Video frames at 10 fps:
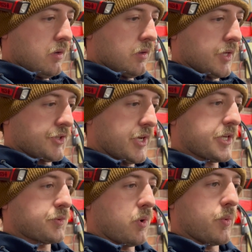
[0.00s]

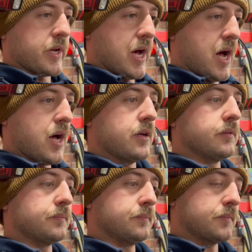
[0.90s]
assess what we
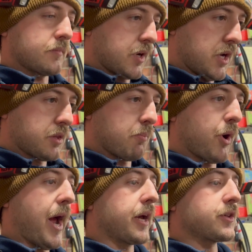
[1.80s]
got, cut the
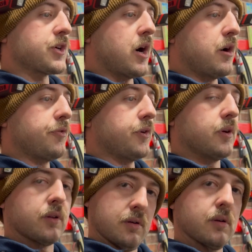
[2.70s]
brackets off,
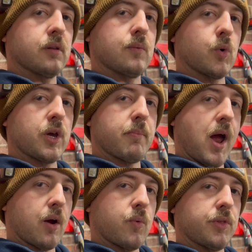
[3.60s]
then we'll get
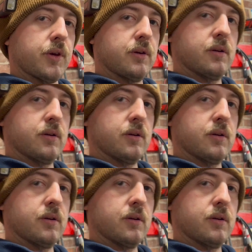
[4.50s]
back with you.